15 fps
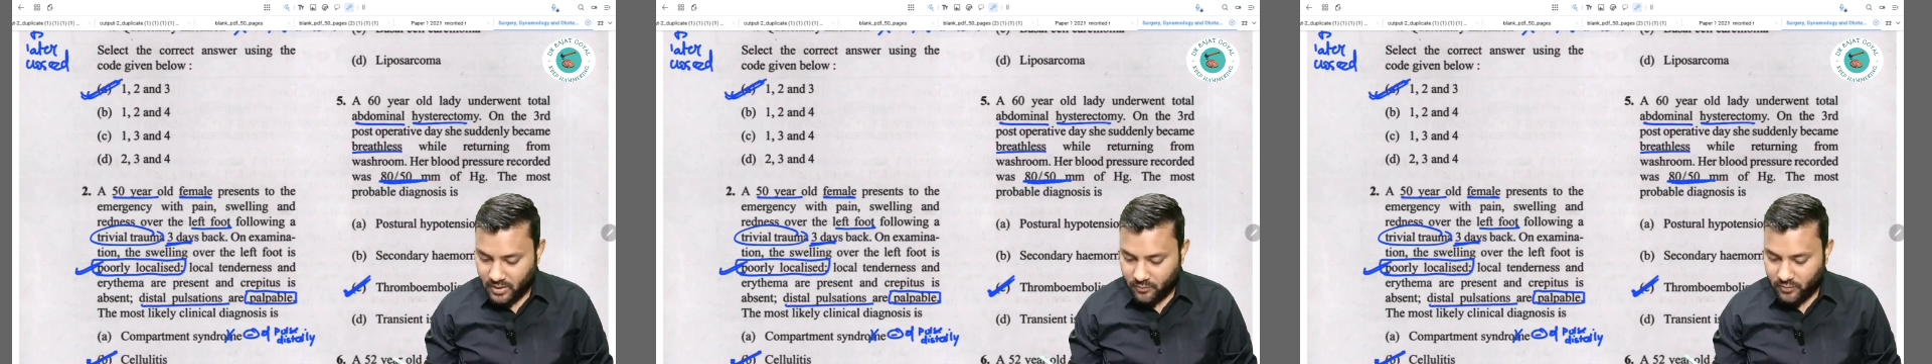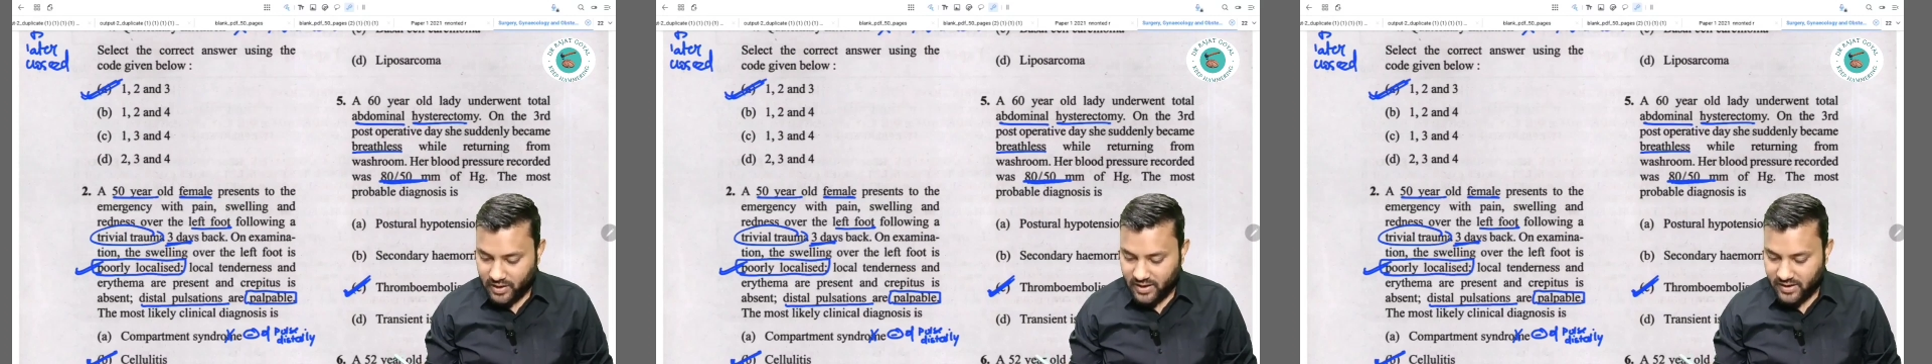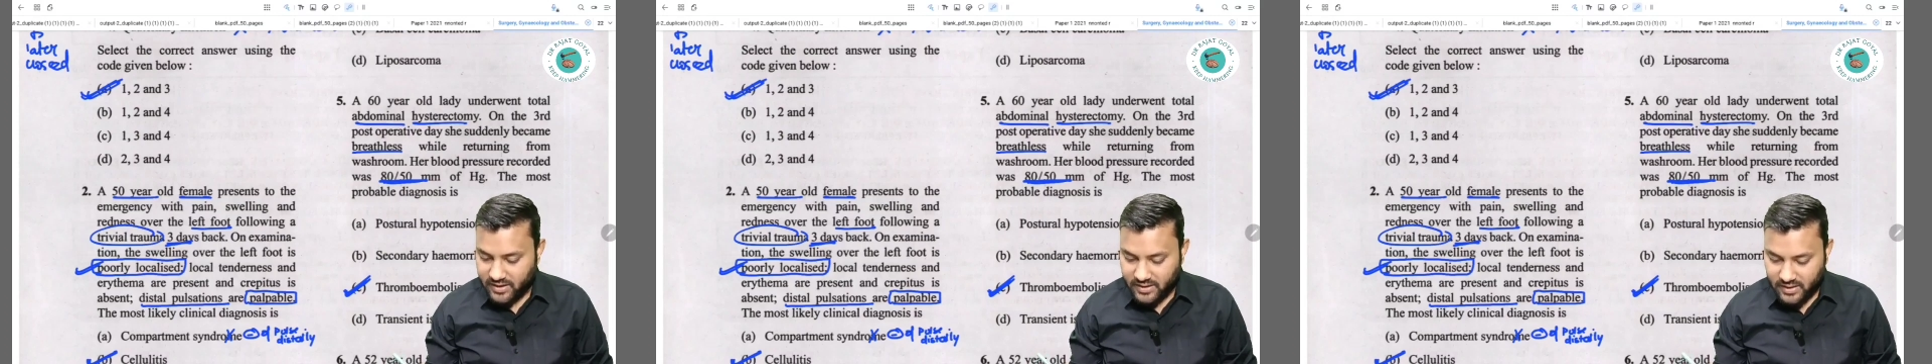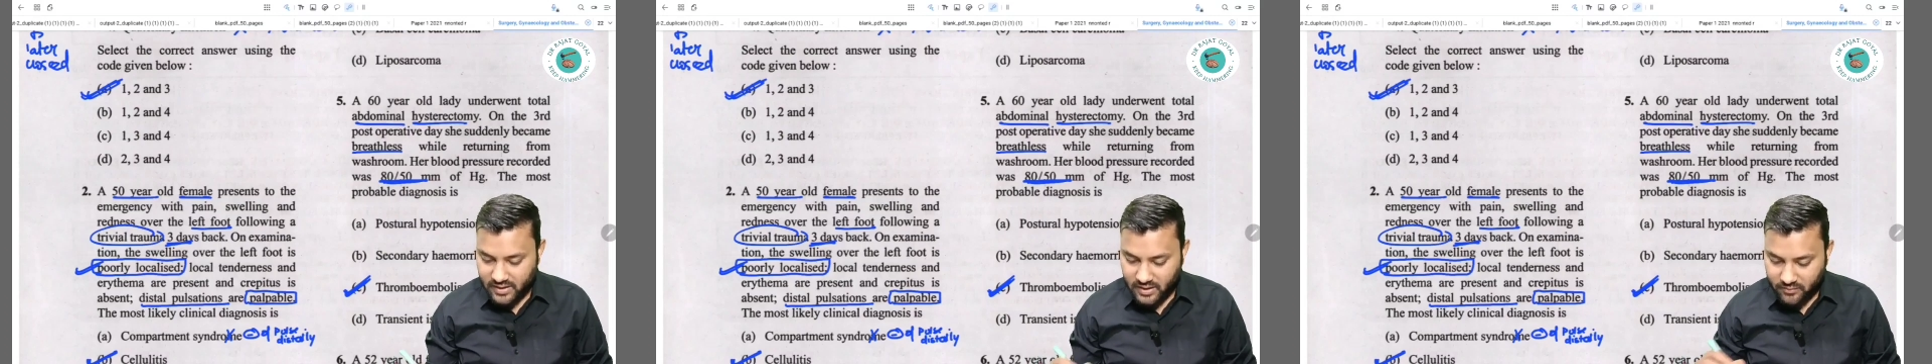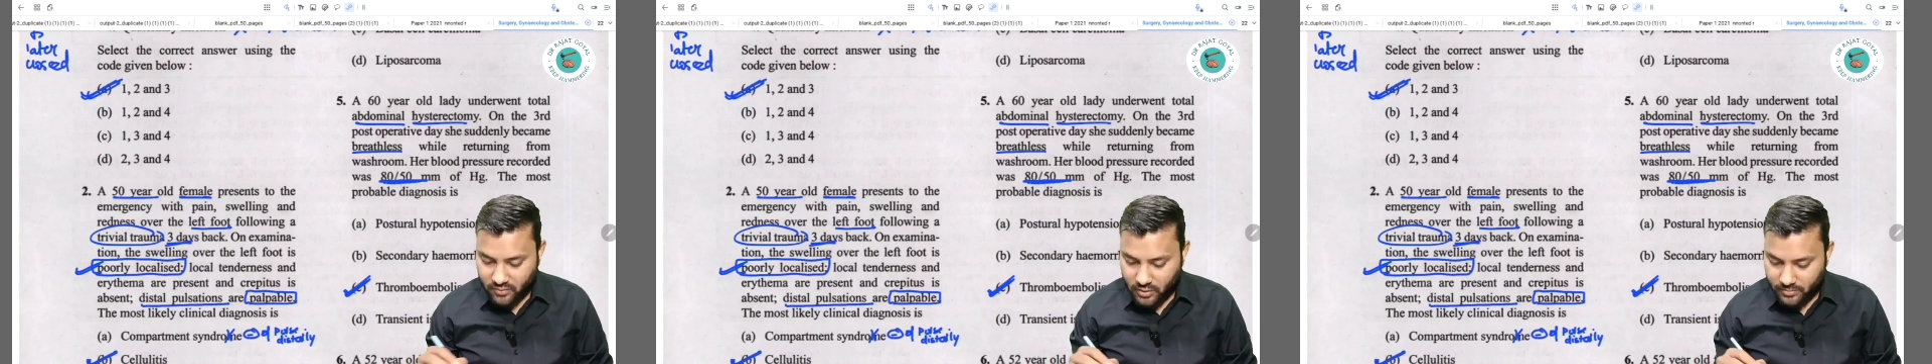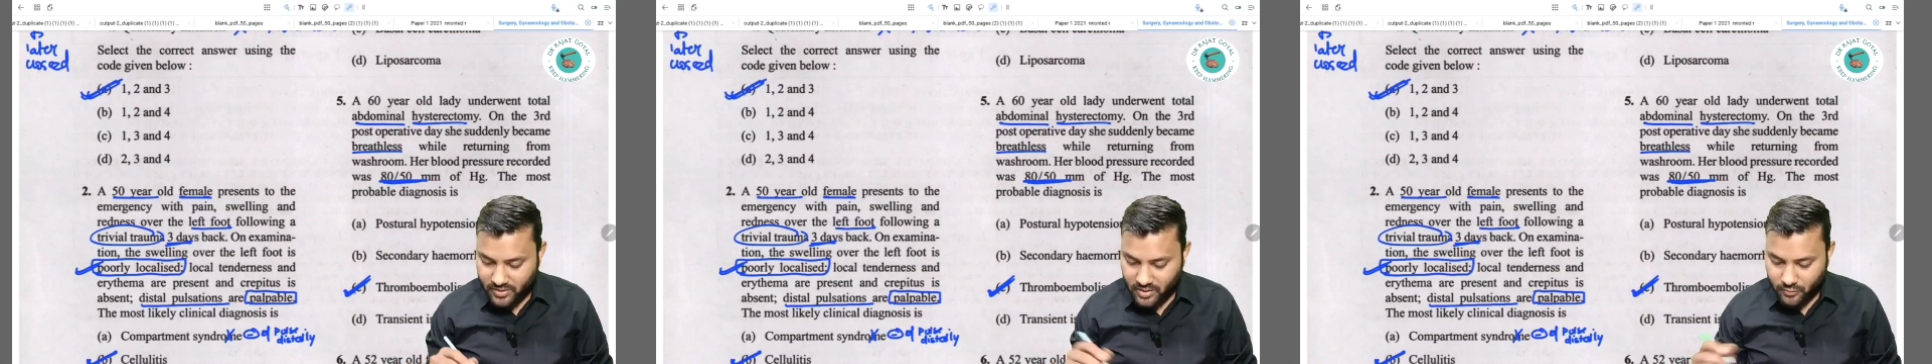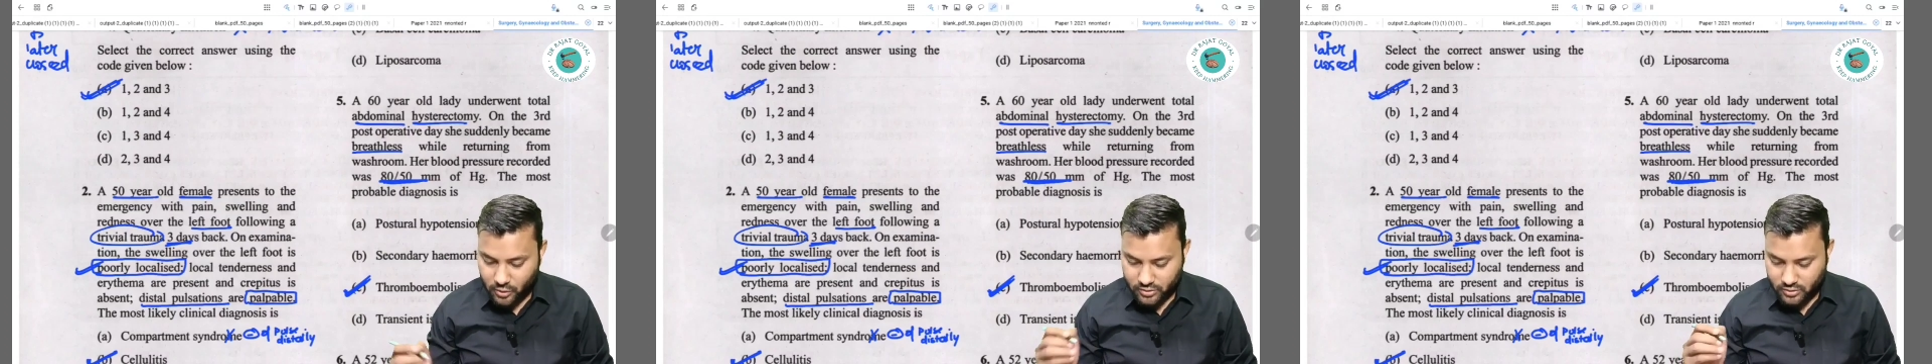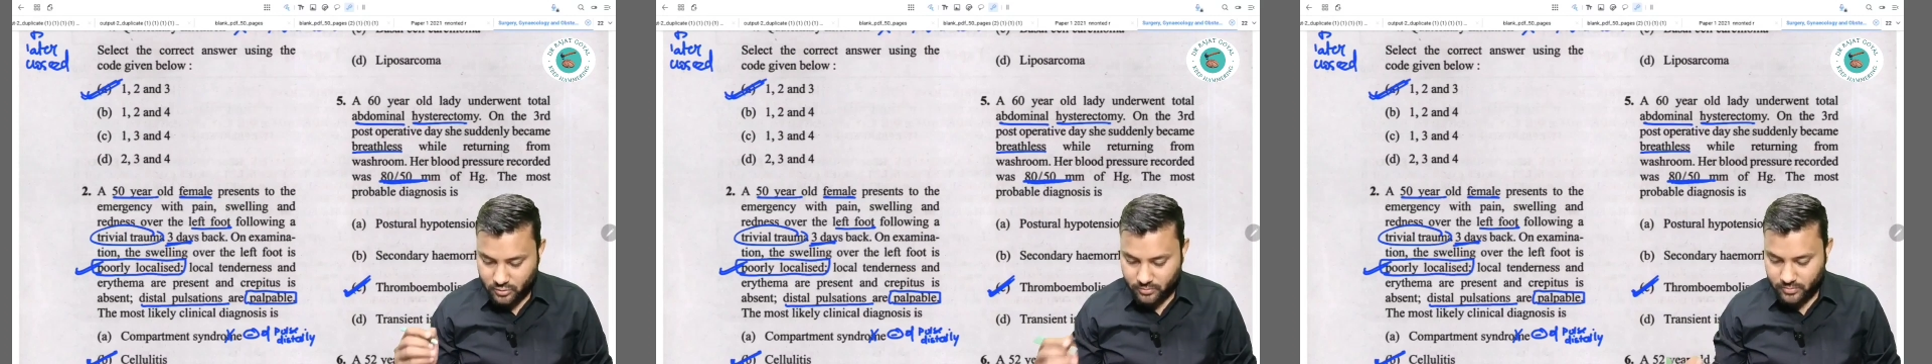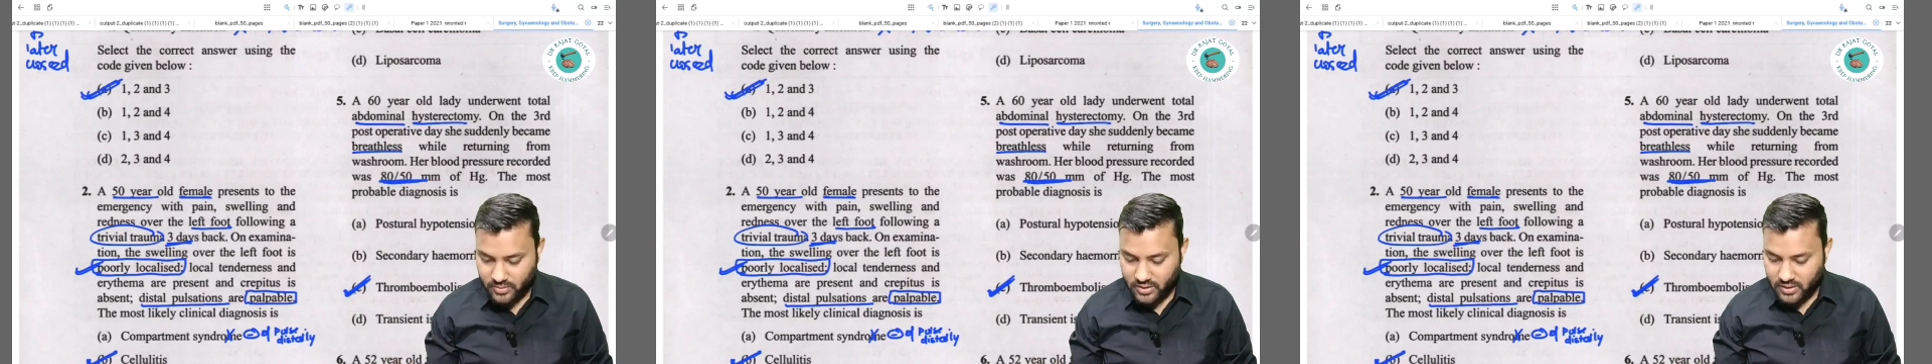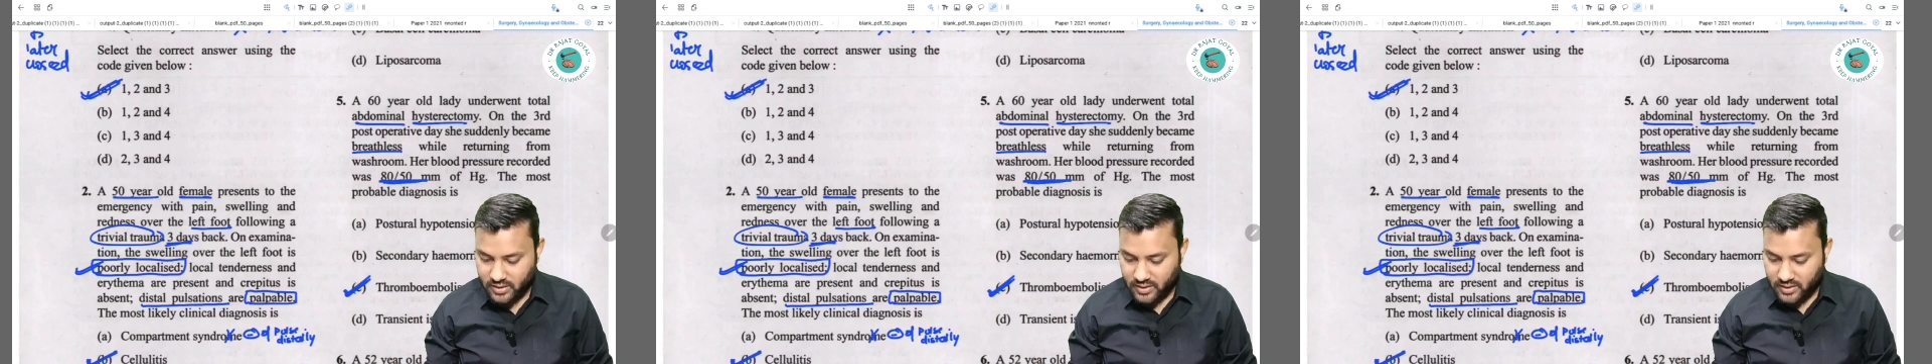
while returning from the washroom.